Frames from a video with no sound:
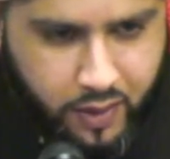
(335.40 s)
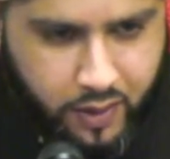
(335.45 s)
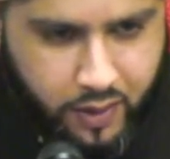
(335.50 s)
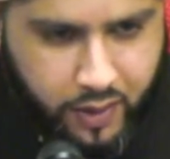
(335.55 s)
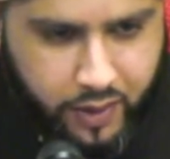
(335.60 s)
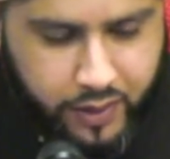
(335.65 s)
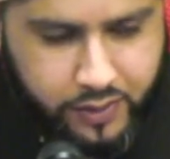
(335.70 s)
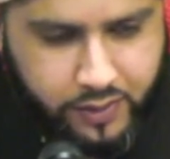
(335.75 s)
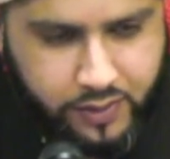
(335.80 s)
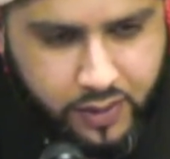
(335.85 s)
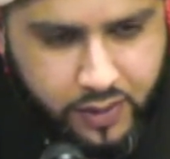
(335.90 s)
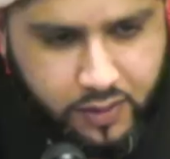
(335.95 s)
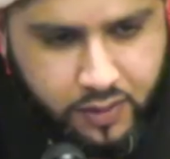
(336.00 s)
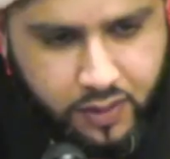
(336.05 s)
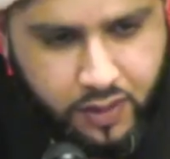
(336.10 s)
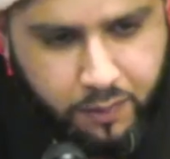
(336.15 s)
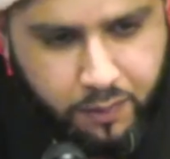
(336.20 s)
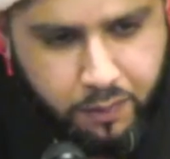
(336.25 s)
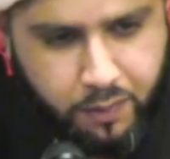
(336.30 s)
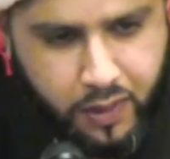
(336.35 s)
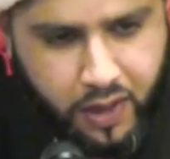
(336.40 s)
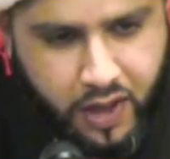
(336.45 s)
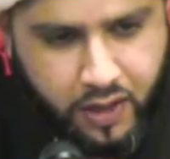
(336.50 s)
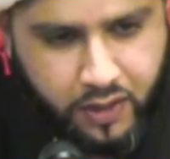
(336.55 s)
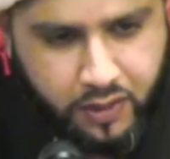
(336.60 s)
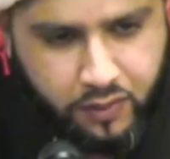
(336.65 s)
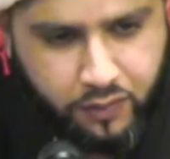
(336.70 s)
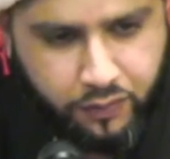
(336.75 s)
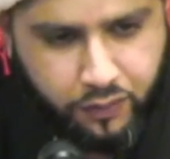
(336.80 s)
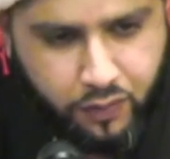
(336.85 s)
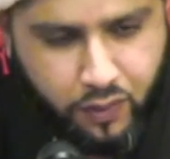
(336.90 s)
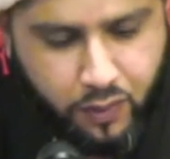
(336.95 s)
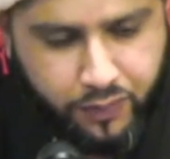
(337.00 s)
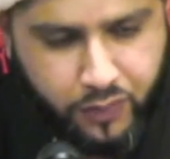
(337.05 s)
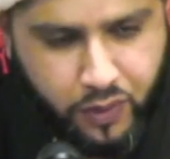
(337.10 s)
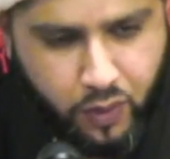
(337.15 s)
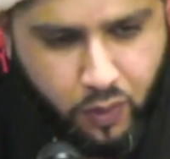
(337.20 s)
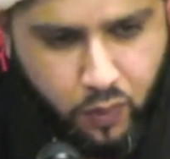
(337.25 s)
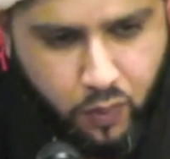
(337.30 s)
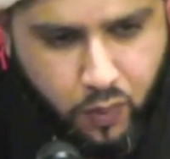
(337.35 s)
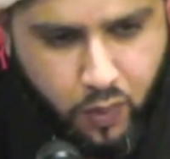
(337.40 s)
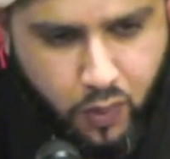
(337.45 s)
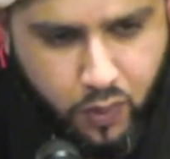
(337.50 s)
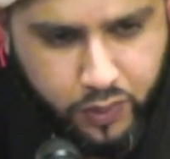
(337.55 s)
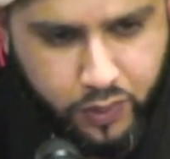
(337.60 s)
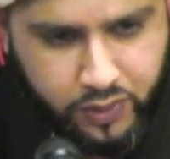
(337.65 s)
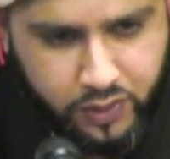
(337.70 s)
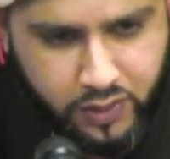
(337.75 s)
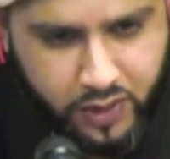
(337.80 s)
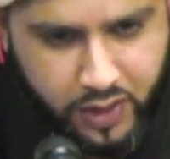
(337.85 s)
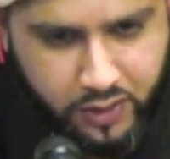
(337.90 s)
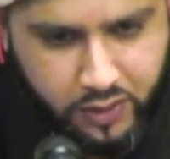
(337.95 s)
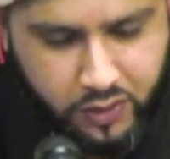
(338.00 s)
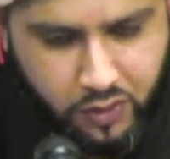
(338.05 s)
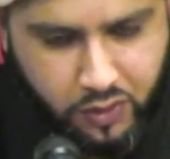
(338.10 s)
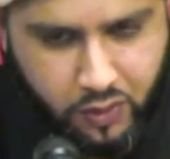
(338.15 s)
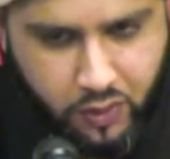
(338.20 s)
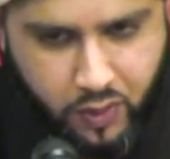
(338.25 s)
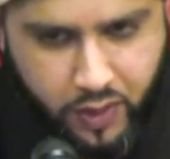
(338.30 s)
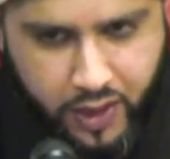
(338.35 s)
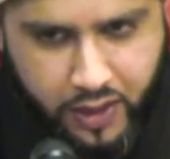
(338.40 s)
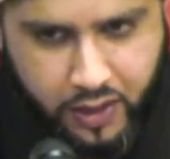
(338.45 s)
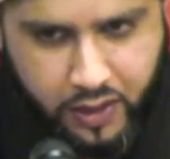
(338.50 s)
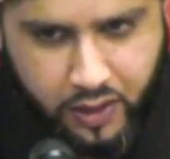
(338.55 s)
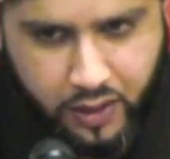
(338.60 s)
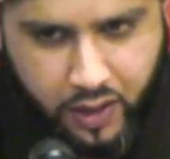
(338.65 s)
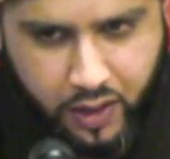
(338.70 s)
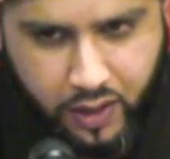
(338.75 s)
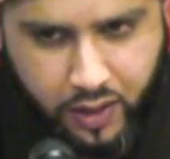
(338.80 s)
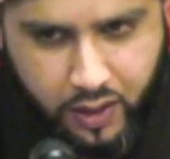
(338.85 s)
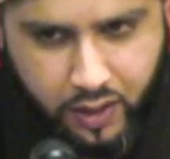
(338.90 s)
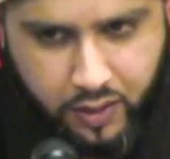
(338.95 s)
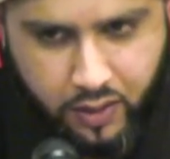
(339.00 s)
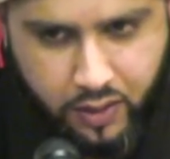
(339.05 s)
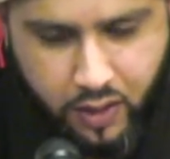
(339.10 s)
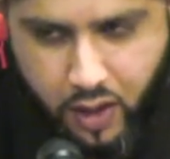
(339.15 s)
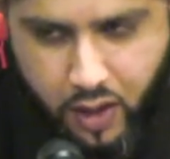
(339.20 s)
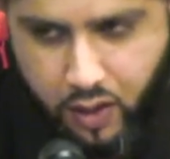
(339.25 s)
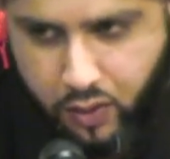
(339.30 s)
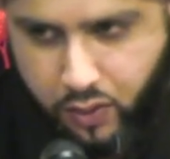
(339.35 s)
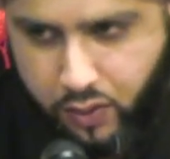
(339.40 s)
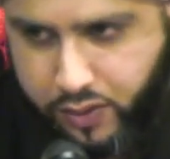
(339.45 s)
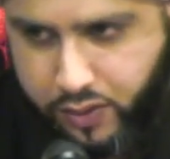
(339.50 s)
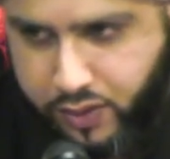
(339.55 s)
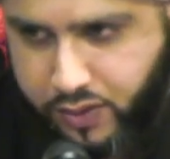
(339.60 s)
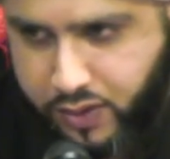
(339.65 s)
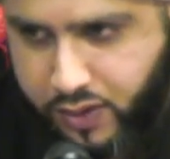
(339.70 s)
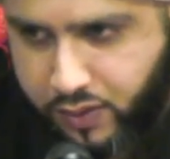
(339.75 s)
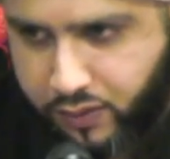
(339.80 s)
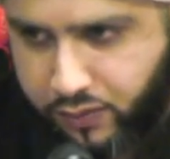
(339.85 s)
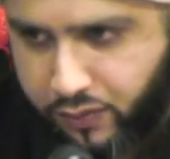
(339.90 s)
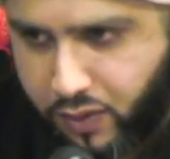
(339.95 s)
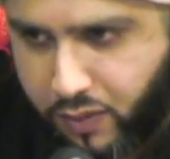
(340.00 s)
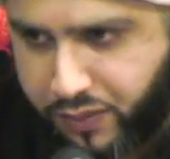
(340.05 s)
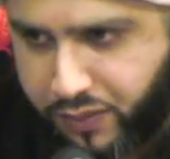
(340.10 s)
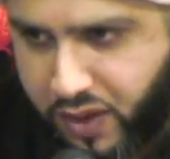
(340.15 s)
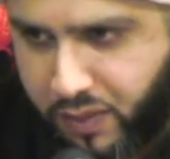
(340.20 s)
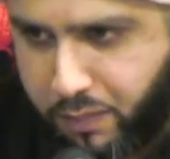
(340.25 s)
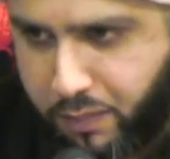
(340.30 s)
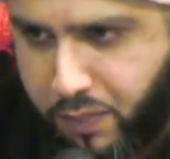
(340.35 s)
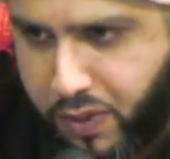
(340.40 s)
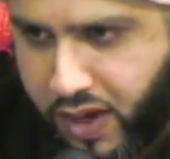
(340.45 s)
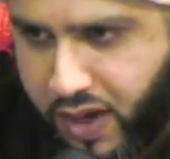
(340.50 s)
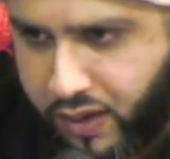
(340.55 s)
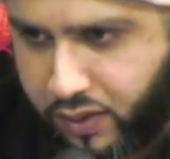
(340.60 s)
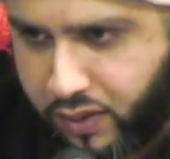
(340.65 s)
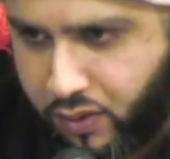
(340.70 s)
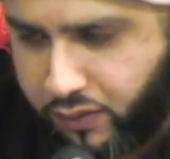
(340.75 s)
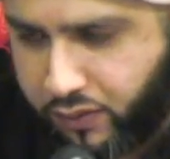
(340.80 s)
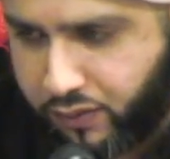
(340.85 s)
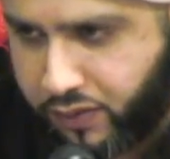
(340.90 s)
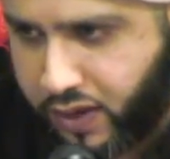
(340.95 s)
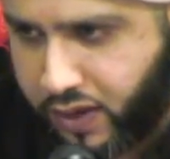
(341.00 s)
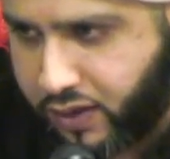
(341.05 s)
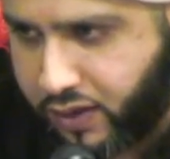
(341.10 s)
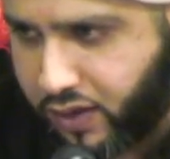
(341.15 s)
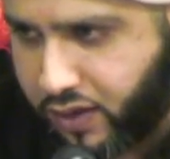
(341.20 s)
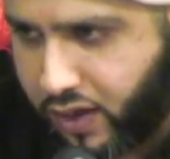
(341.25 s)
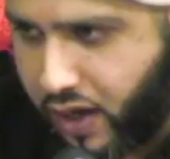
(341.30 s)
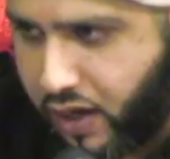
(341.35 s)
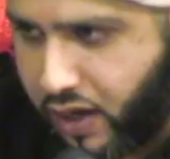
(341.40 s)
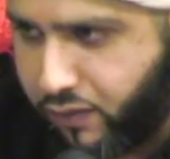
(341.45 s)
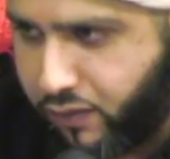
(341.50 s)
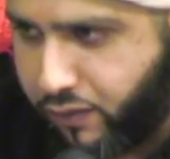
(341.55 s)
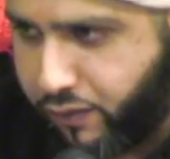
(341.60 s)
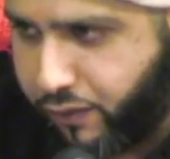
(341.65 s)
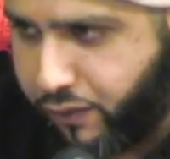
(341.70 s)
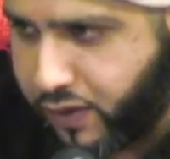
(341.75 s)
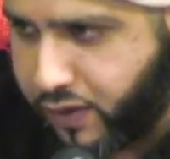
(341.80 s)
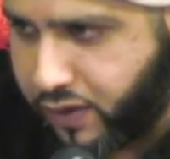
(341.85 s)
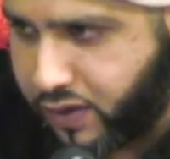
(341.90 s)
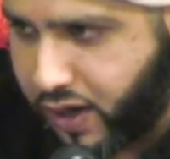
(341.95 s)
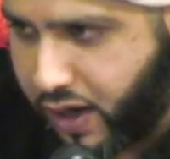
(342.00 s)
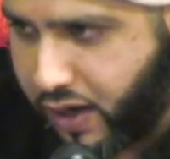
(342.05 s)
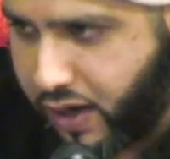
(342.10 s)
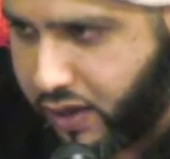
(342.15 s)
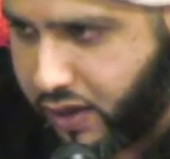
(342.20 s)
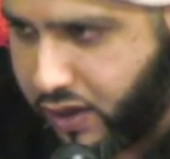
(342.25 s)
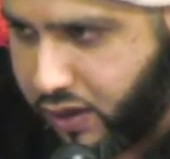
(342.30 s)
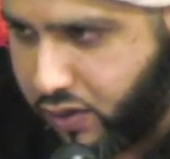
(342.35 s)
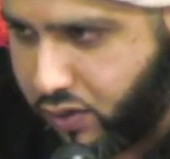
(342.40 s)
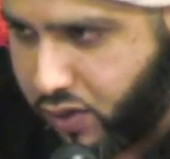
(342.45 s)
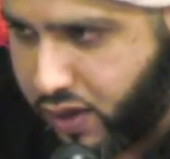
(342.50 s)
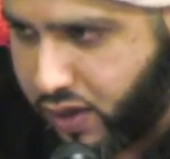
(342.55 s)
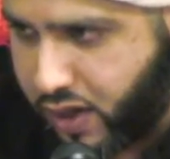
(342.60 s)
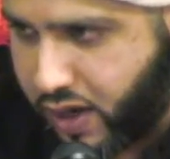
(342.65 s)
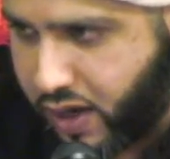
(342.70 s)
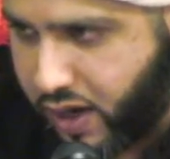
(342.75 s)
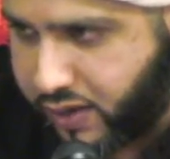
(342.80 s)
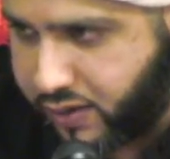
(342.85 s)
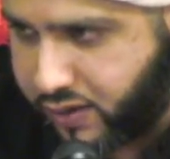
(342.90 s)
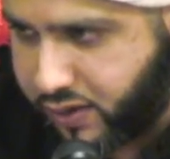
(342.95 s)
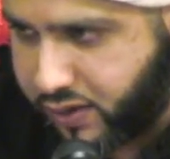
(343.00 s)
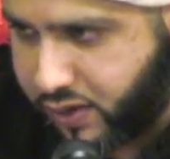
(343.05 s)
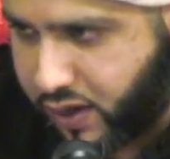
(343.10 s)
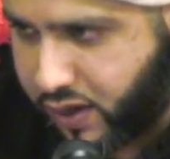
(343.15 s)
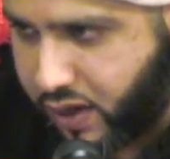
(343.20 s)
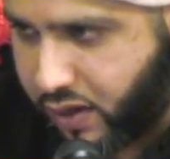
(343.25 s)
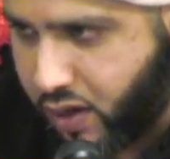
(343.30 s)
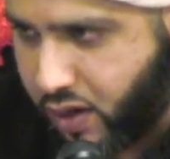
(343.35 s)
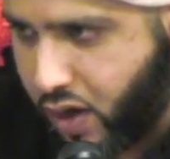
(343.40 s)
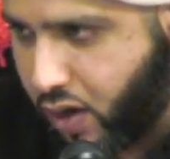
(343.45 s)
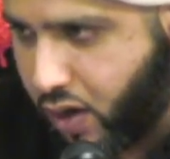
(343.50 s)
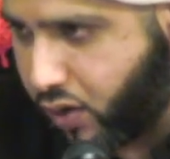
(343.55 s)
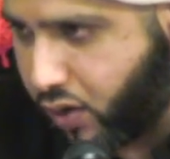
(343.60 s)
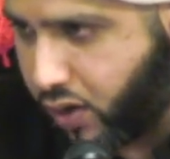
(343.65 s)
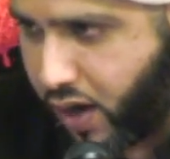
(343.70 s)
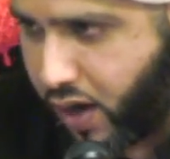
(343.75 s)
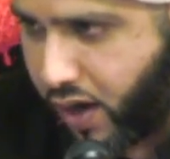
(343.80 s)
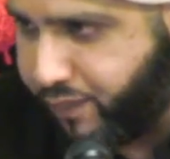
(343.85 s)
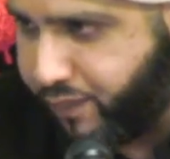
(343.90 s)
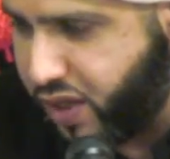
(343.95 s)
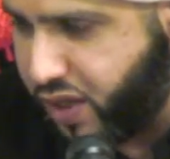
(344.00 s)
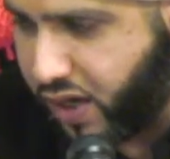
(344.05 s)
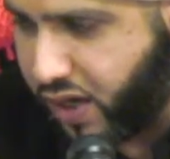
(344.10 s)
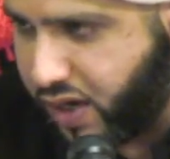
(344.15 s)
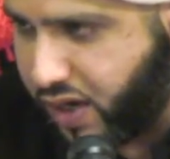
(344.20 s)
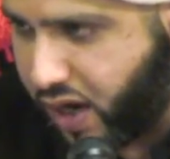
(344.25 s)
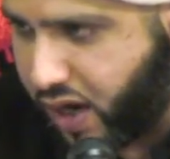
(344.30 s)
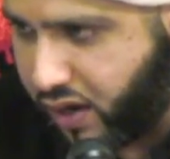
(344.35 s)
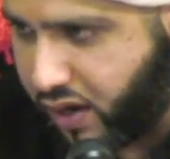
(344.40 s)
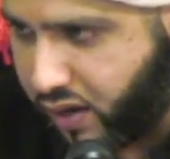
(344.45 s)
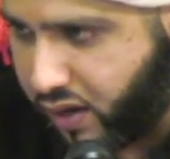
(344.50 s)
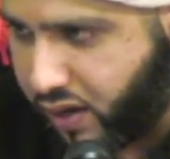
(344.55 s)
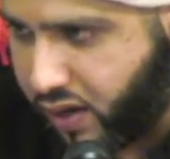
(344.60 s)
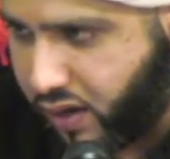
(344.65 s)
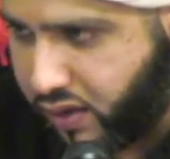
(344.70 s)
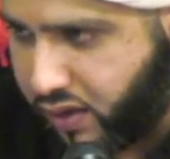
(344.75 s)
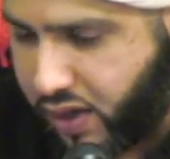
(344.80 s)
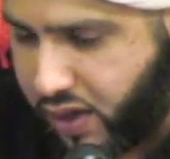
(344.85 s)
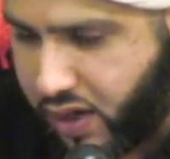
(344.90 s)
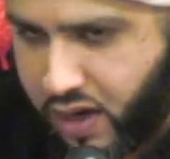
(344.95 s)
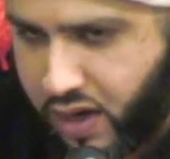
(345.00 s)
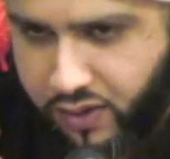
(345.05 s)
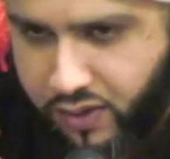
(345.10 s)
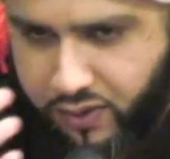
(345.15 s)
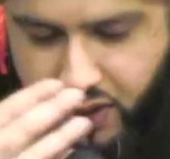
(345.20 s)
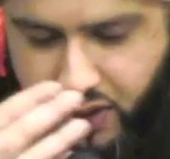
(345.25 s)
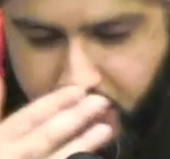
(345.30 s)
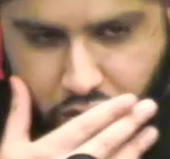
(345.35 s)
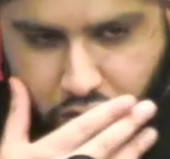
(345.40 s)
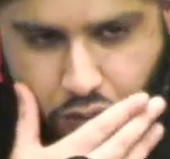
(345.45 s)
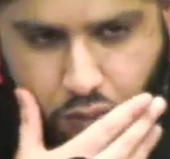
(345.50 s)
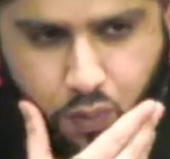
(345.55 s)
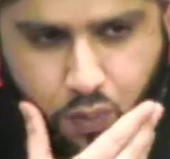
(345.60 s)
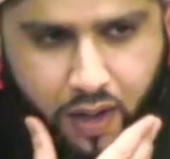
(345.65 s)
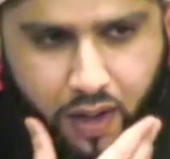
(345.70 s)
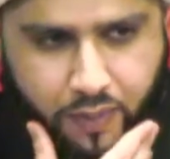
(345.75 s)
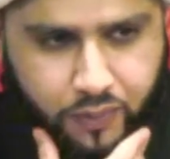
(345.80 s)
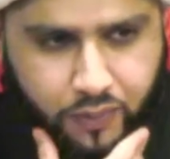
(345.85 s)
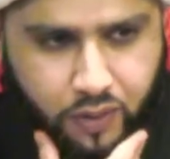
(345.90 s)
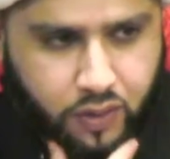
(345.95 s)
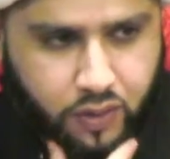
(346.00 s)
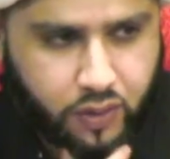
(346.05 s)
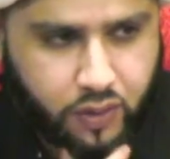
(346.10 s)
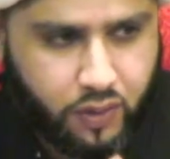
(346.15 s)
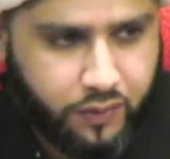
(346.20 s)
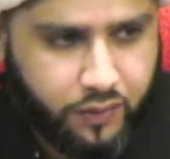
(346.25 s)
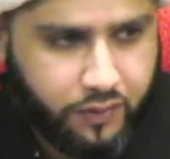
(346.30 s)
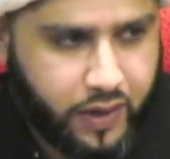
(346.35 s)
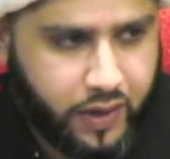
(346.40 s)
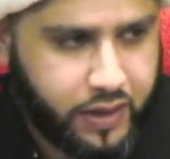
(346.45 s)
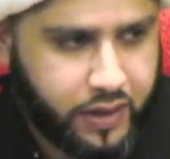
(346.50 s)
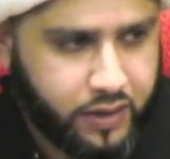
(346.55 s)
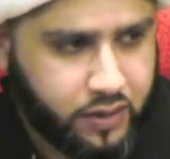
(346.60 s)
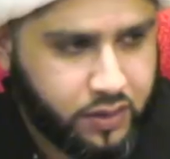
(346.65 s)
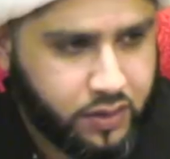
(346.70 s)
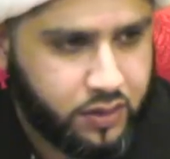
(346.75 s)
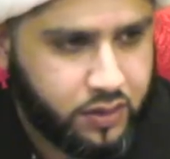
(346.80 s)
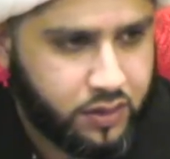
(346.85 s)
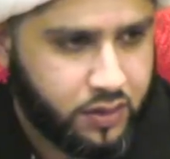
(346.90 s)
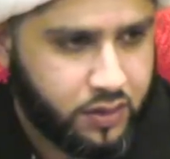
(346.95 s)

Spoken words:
Is it the blood from the wounds that you incurred, or is it from the blood of that infant Aliyun al-Asghar or Abdullah al-Radhi that you wiped on your face?